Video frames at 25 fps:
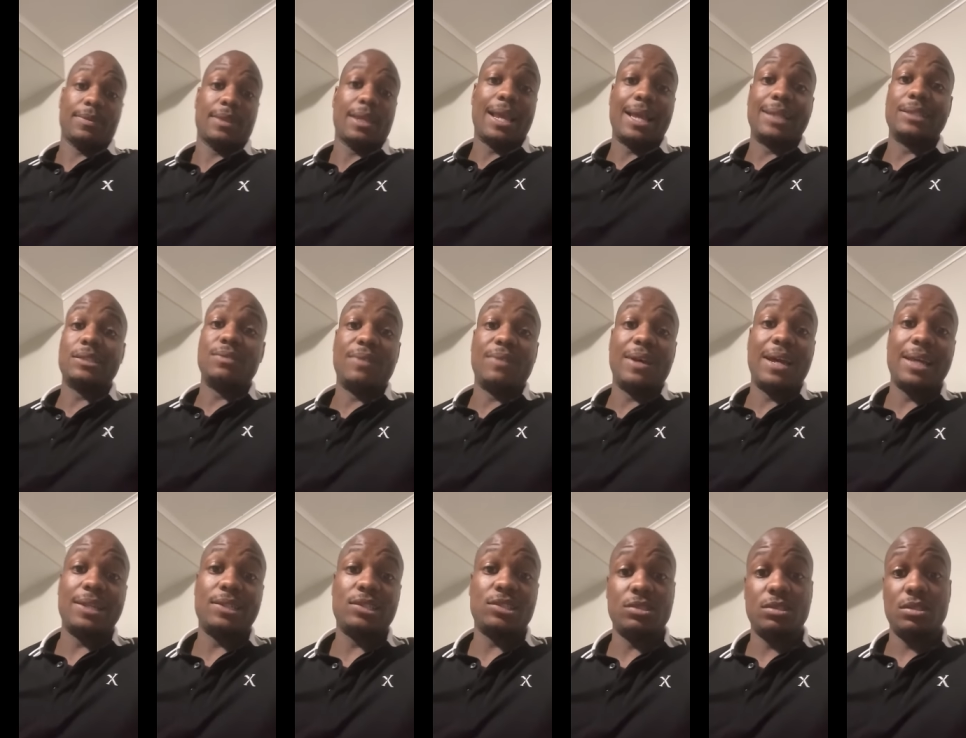I
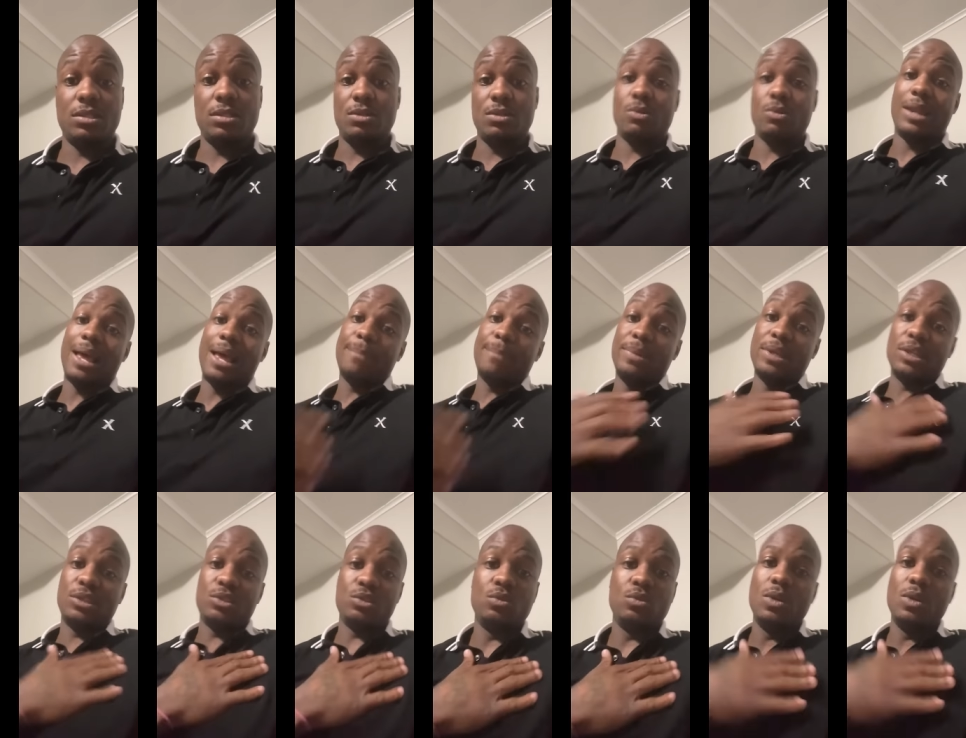survived the storm. What I've
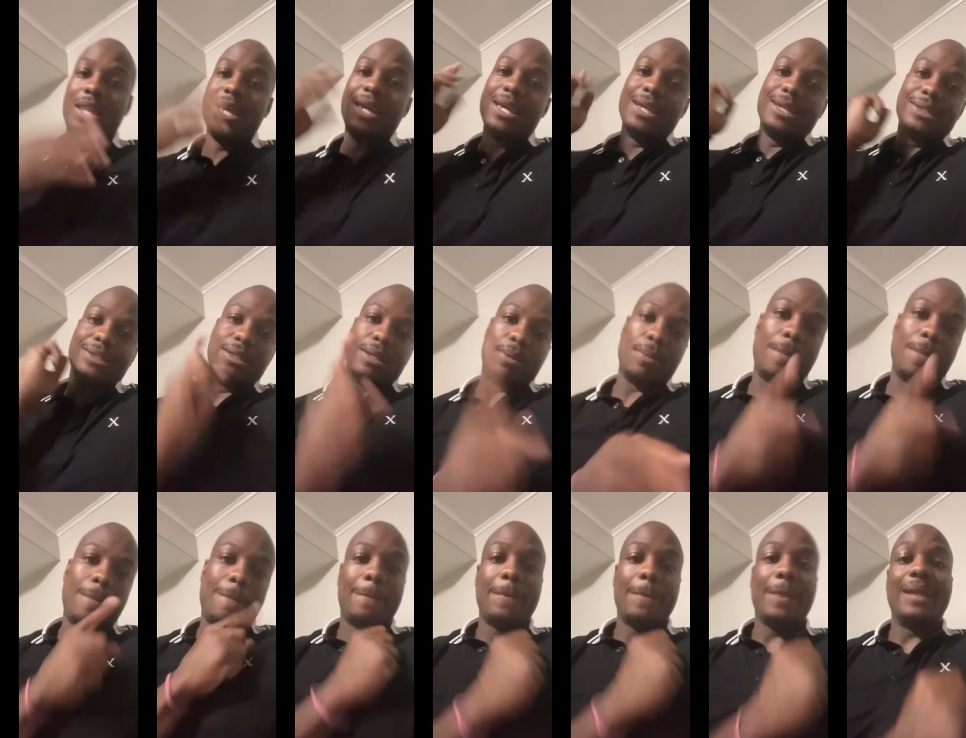been through,
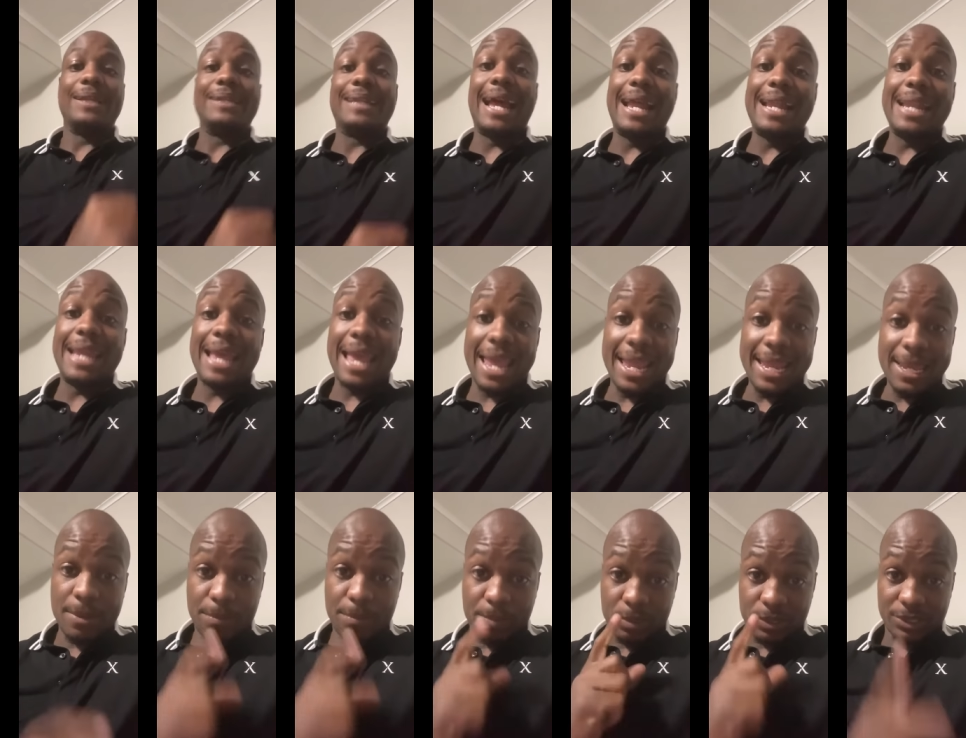
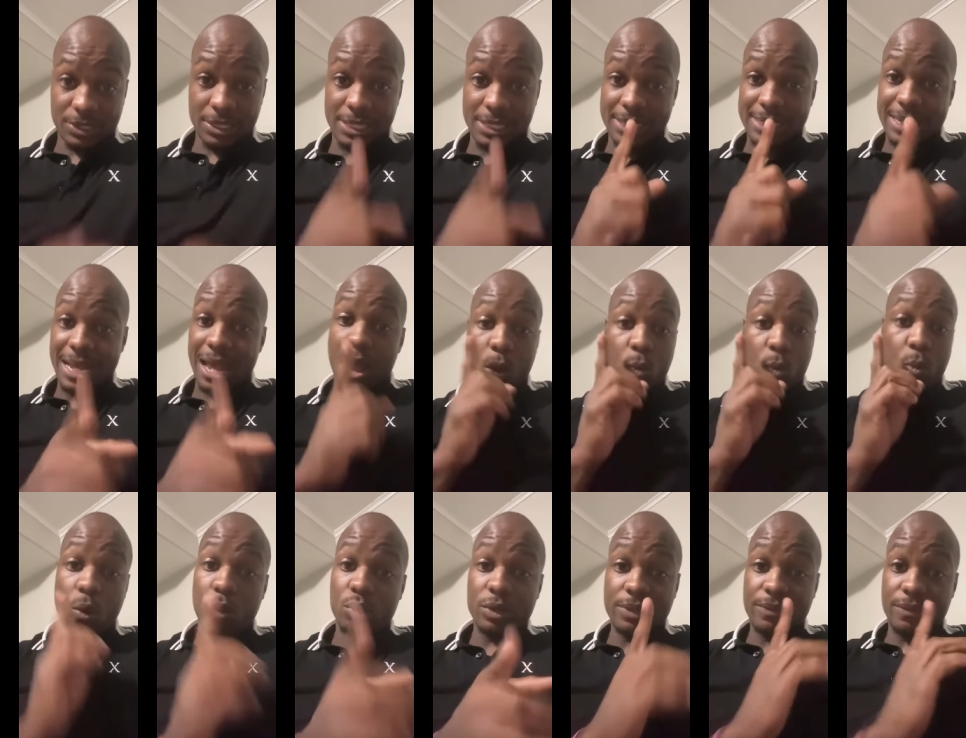98% of y'all
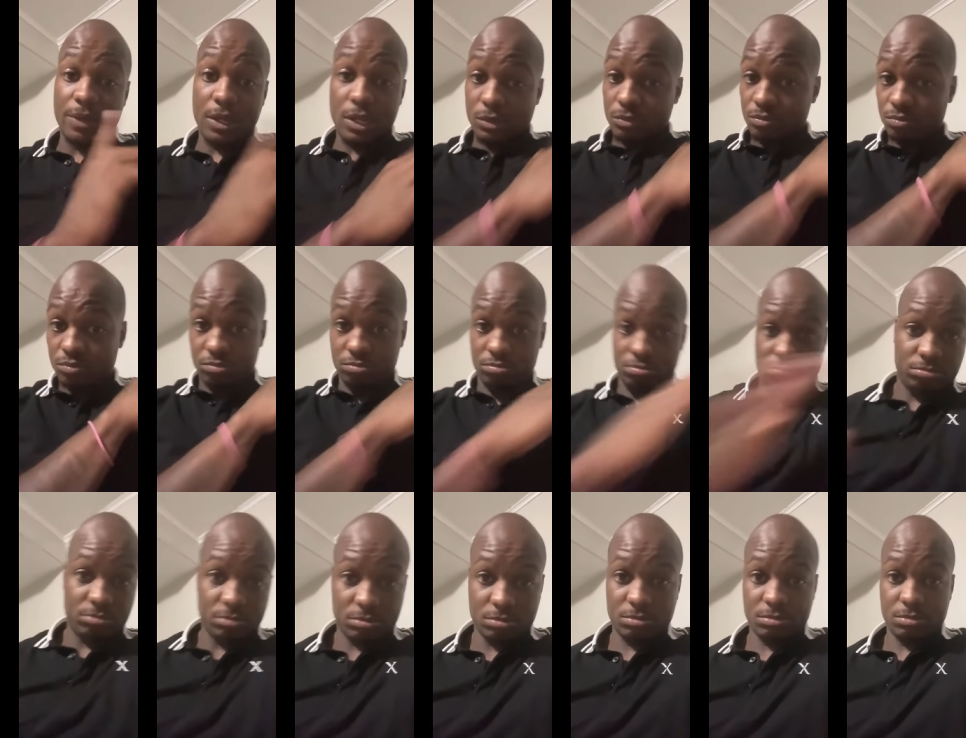won't even
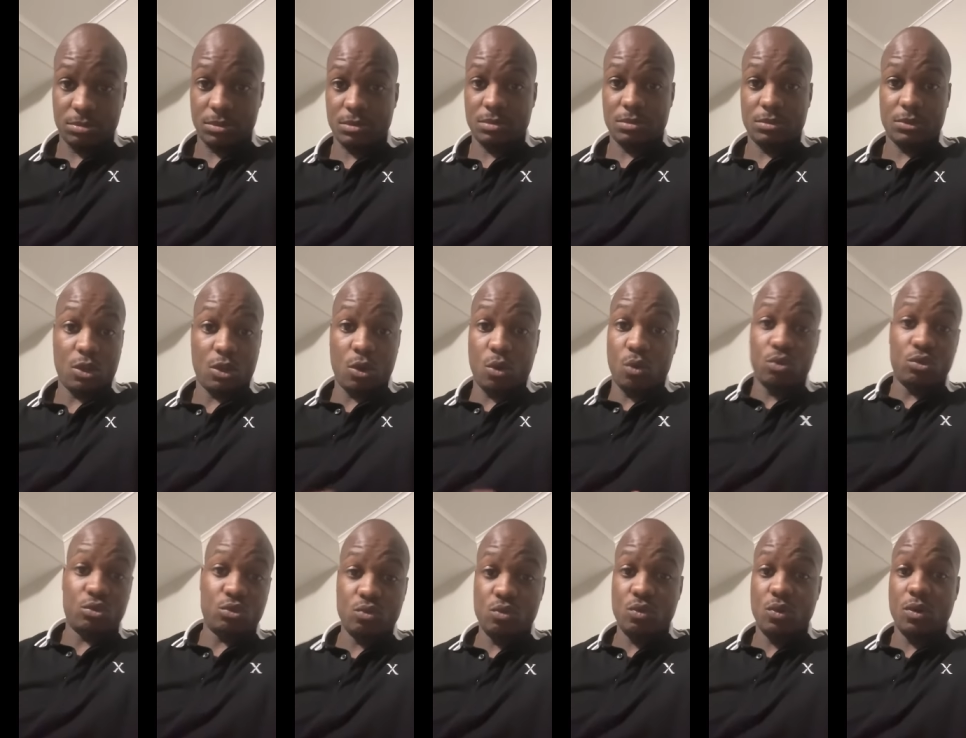go
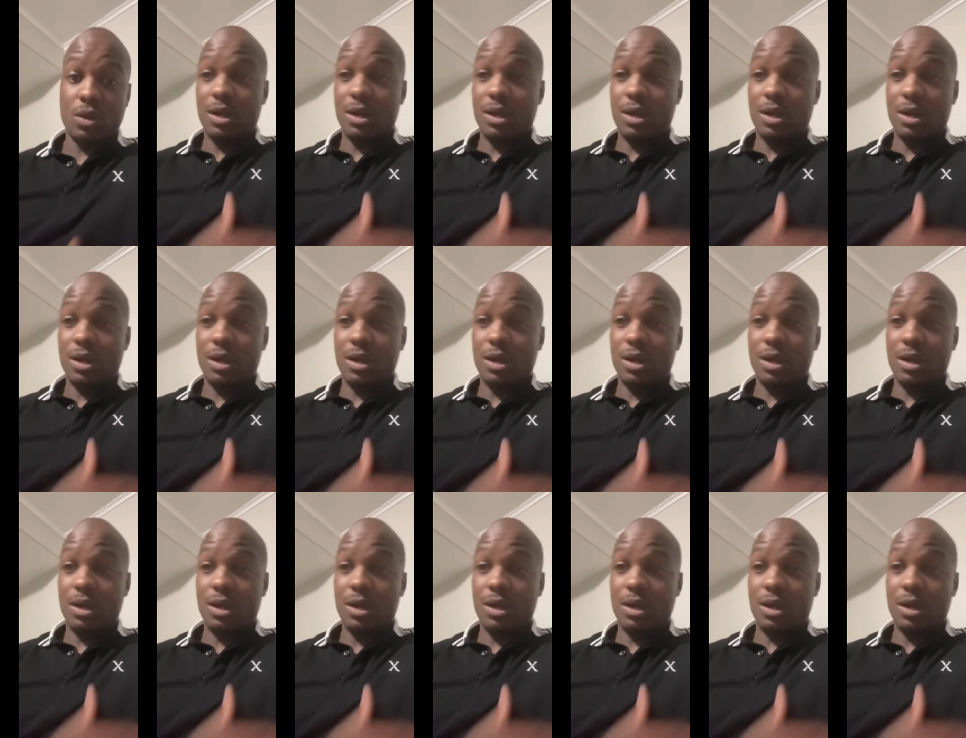through it.